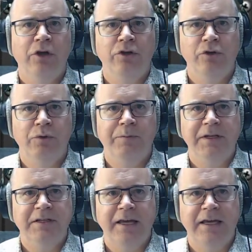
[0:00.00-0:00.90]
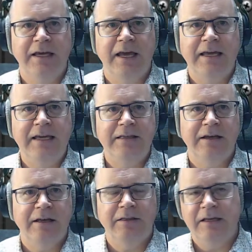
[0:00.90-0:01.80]
you would be taking
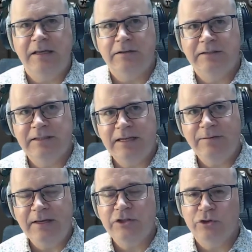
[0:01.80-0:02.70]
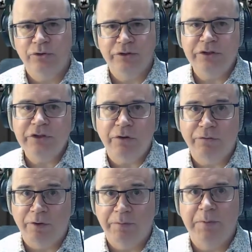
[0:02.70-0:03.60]
either the CV sources
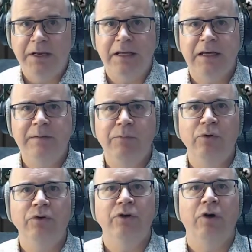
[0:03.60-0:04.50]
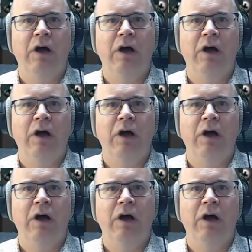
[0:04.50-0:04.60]
from the MIDI keyboard,